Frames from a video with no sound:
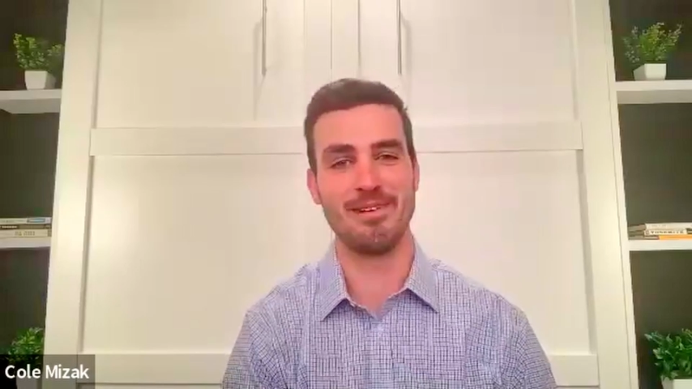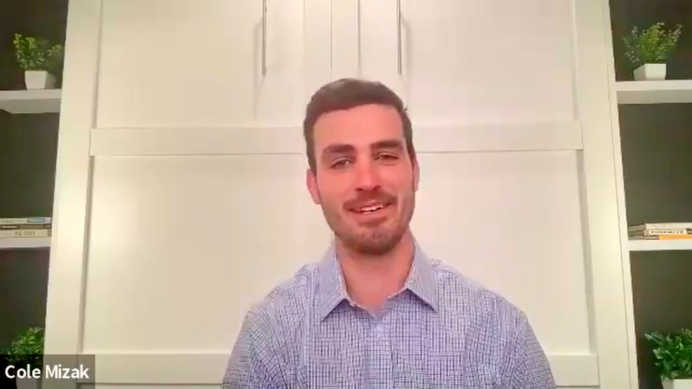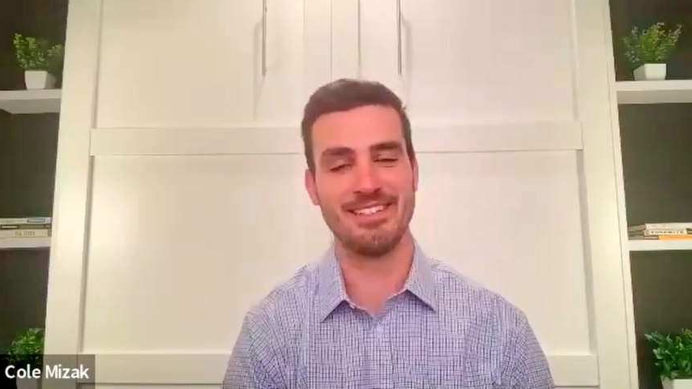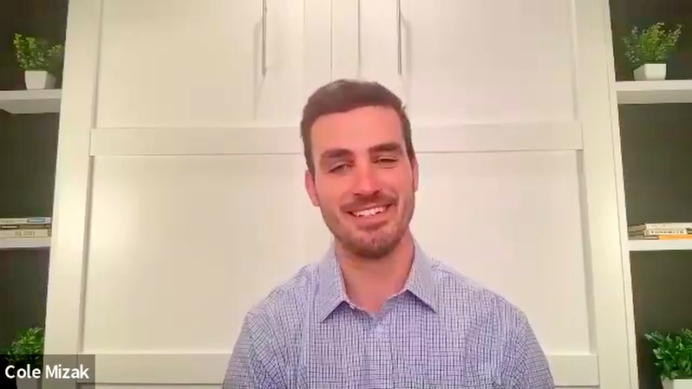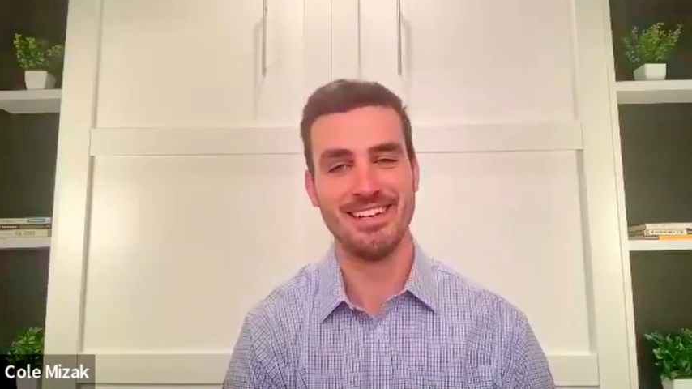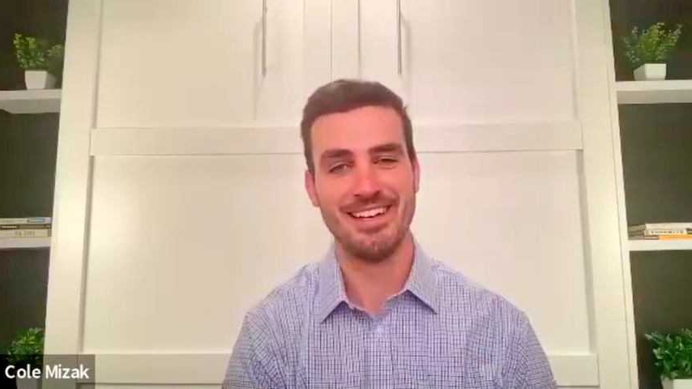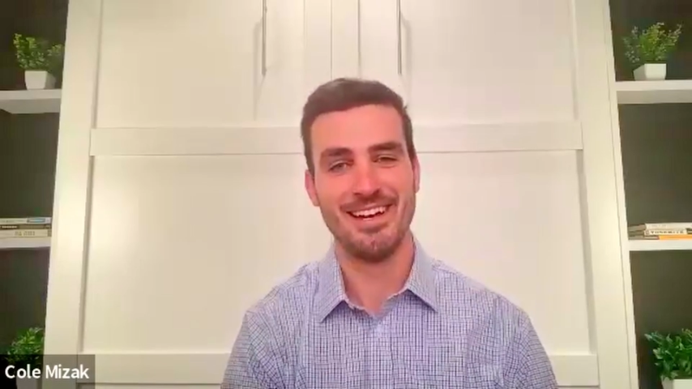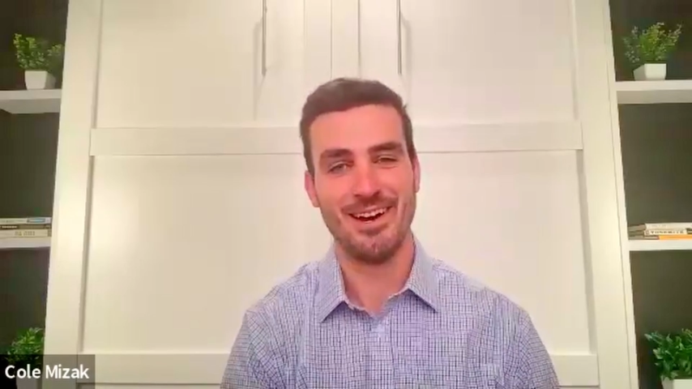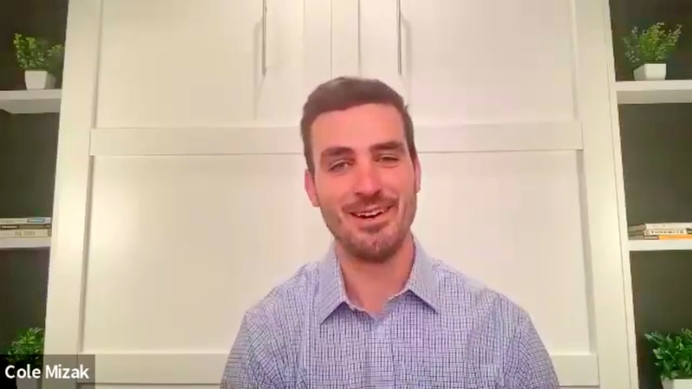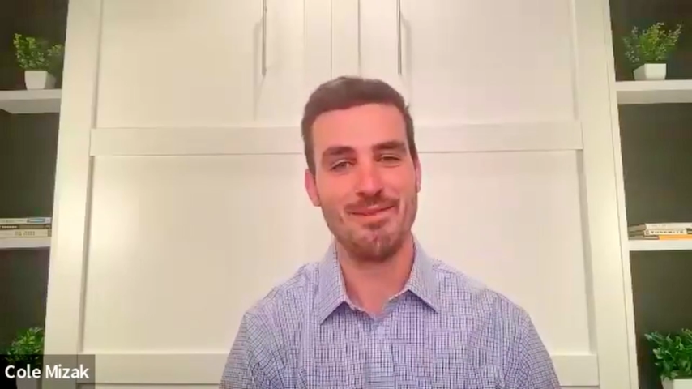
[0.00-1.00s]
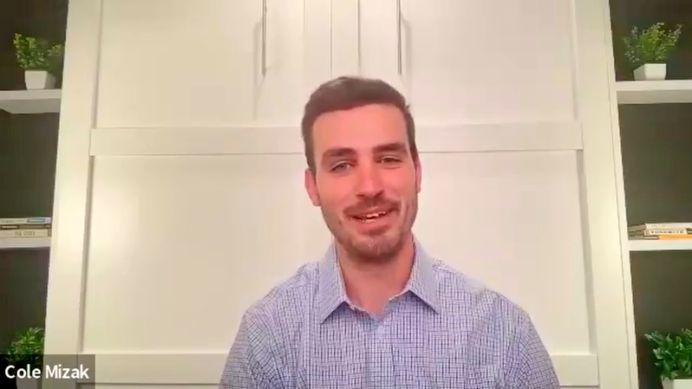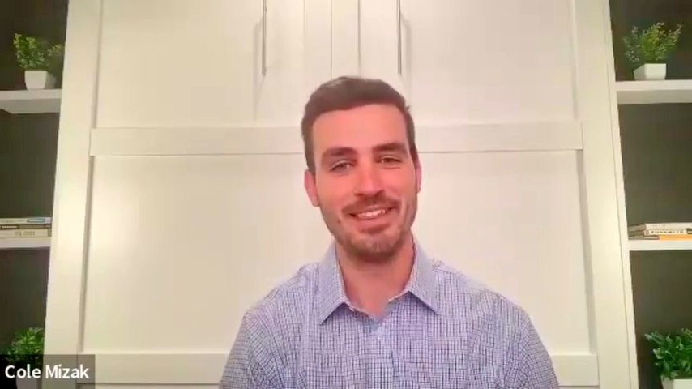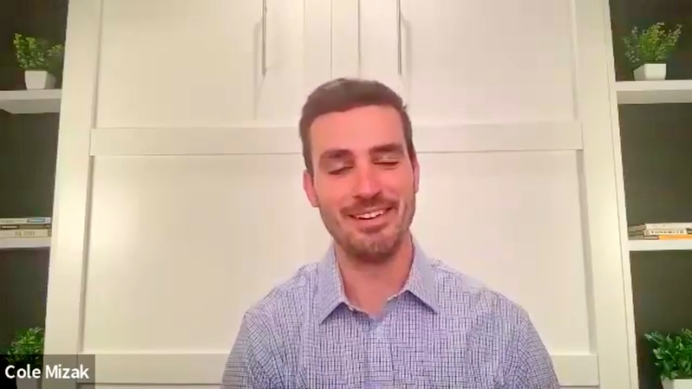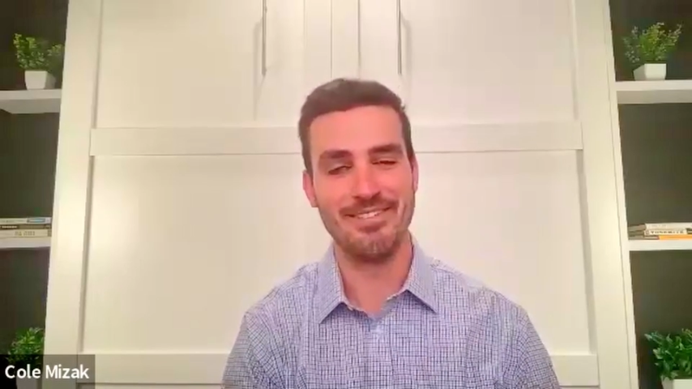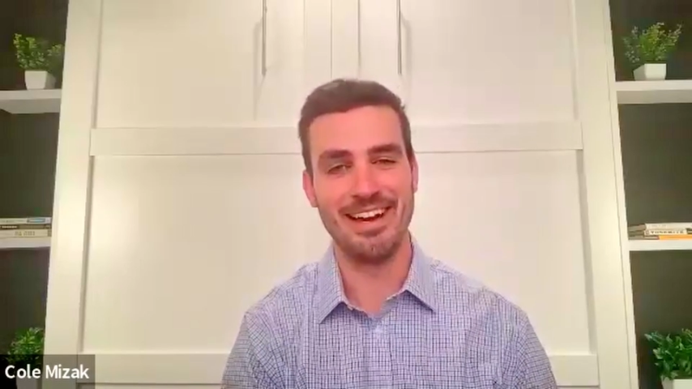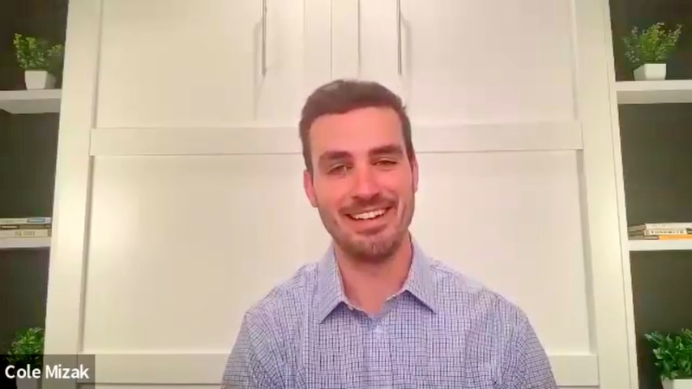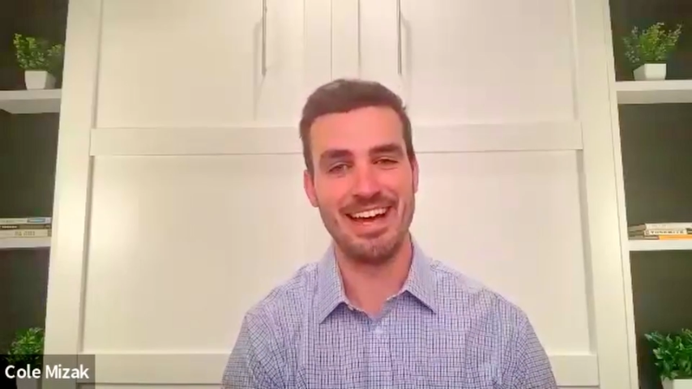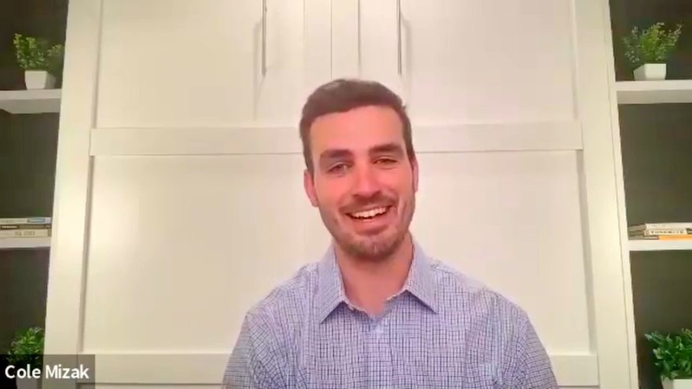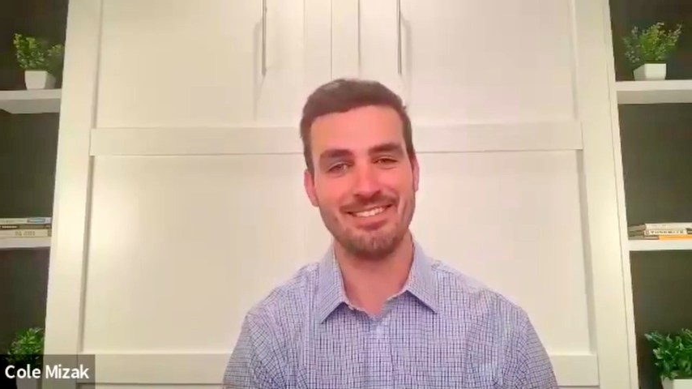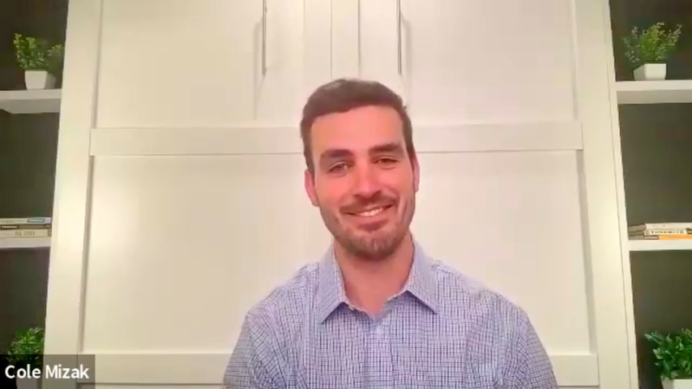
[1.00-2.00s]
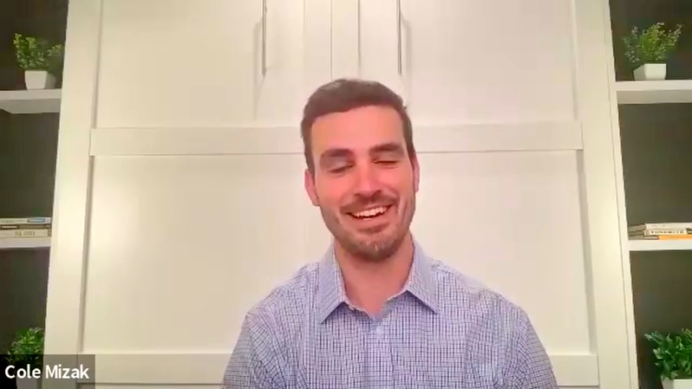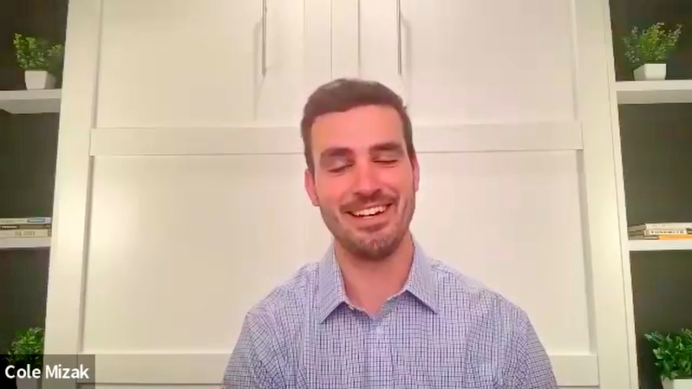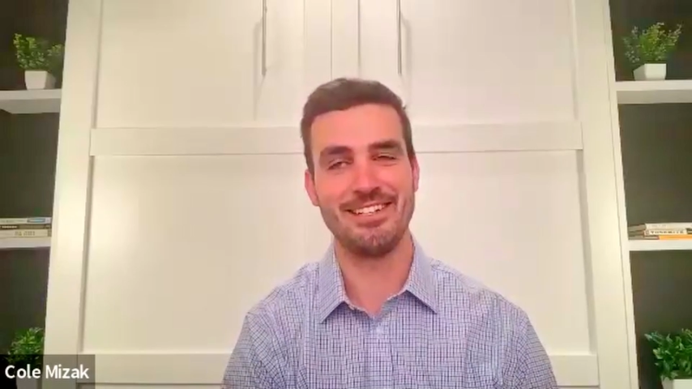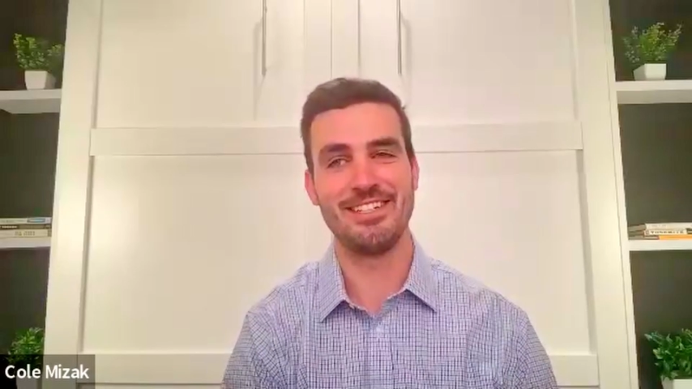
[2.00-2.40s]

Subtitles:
I mean, it's hard to beat the Nevada tax advantage.